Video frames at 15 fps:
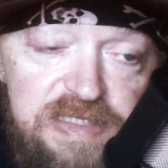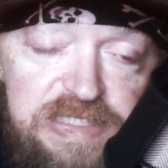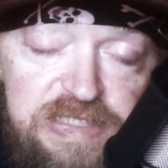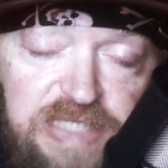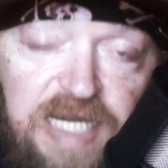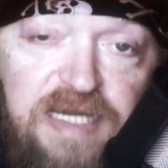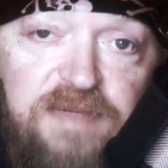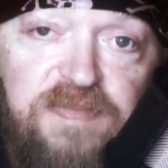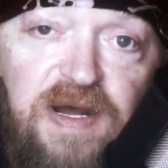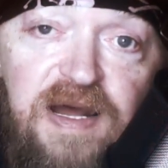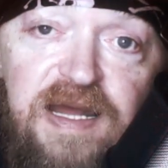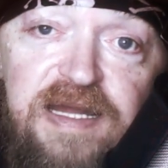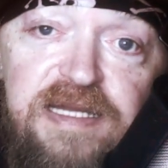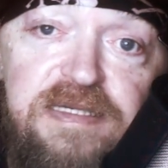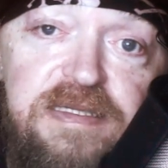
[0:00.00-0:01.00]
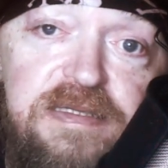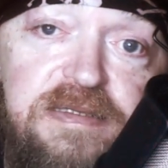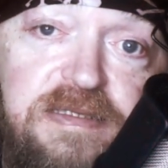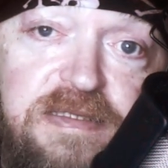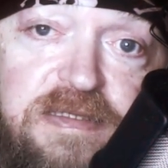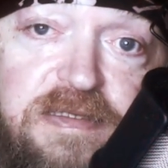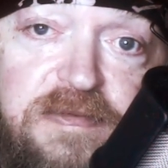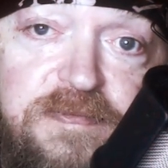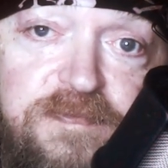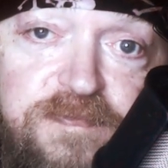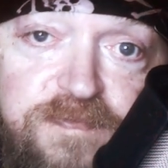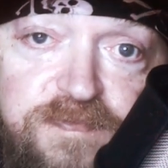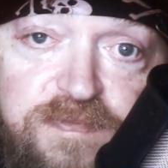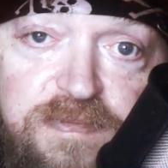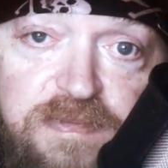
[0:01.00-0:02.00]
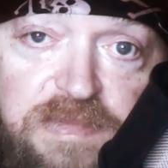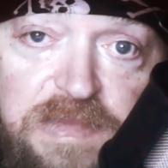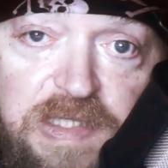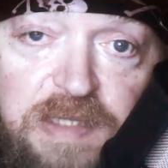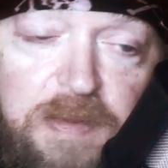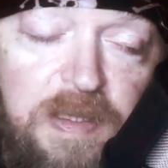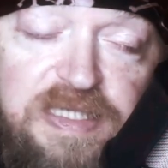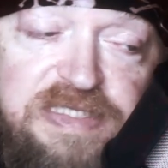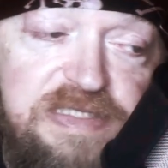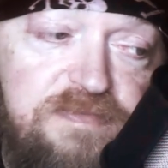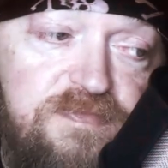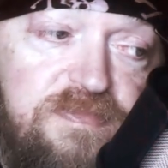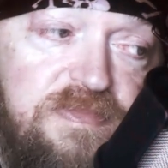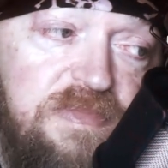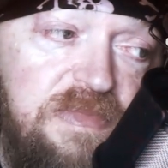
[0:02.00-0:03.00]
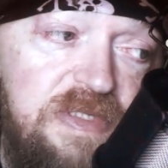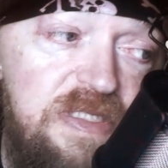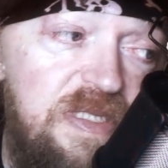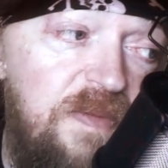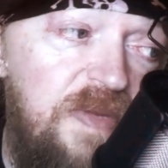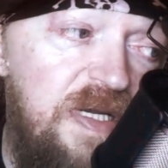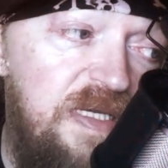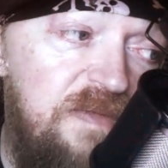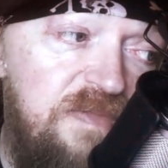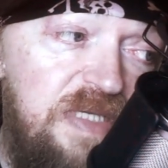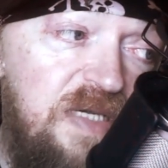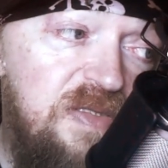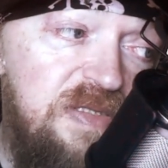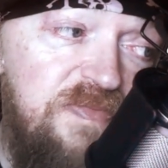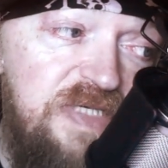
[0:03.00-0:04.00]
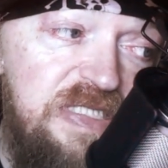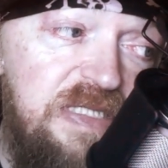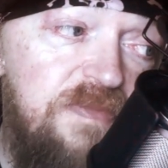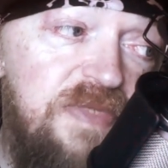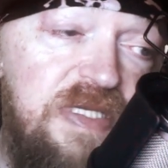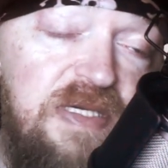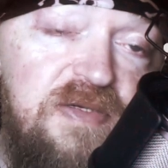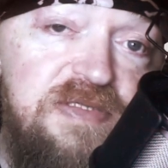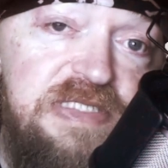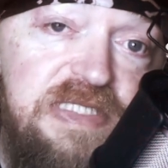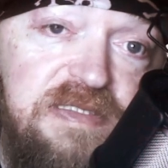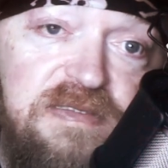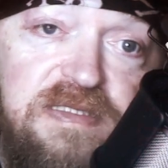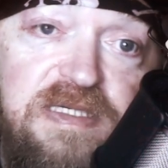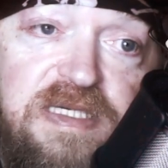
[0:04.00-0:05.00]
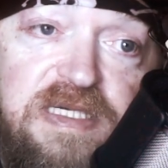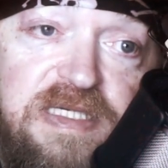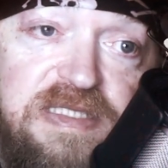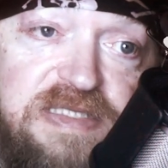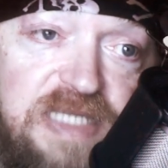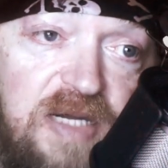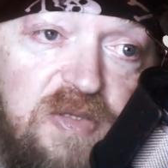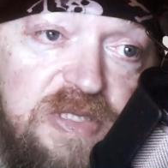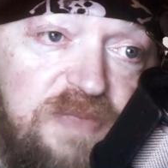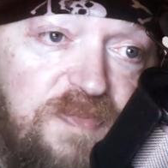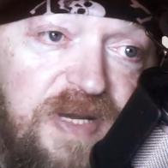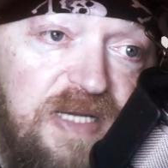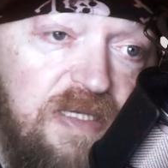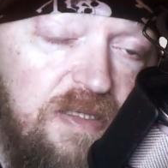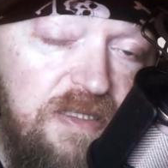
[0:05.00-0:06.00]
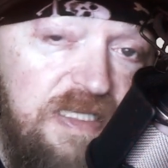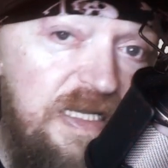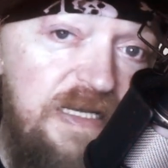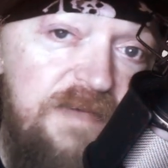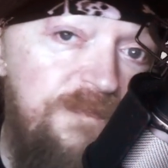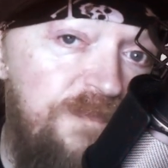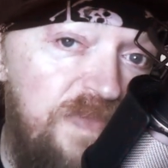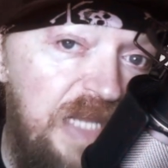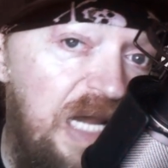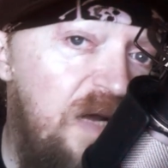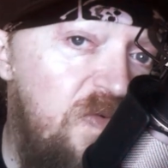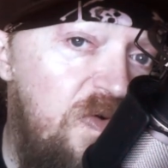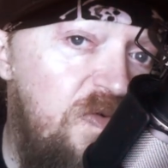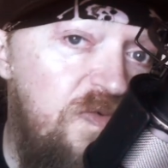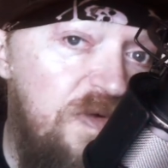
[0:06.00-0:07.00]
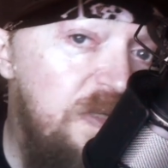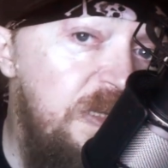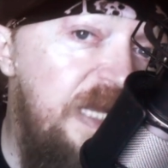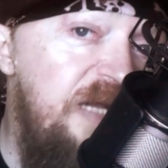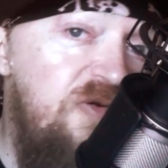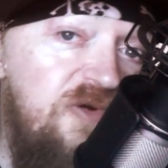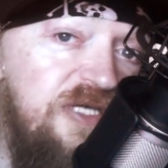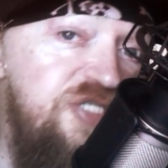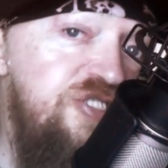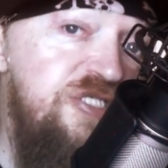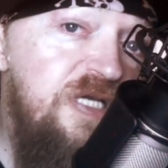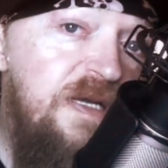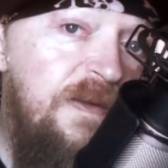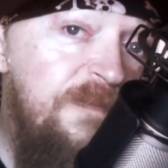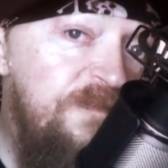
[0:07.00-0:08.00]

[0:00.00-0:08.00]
I stand by it. Unless somebody tells me something else that sounds better, then I will relinquish